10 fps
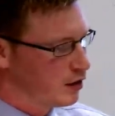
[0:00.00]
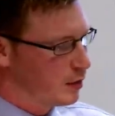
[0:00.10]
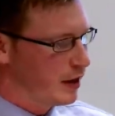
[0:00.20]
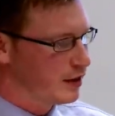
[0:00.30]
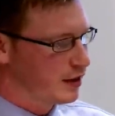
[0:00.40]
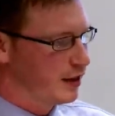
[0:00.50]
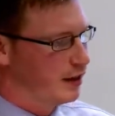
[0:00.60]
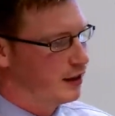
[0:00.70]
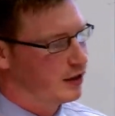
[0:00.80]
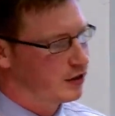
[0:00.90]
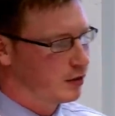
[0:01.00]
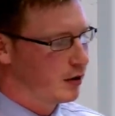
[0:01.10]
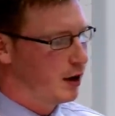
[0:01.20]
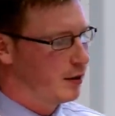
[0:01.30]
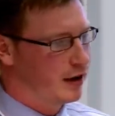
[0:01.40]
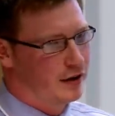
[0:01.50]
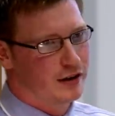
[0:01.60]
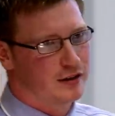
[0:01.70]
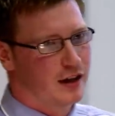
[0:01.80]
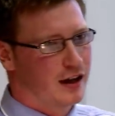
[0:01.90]
So basically there are some common
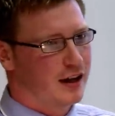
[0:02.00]
areas.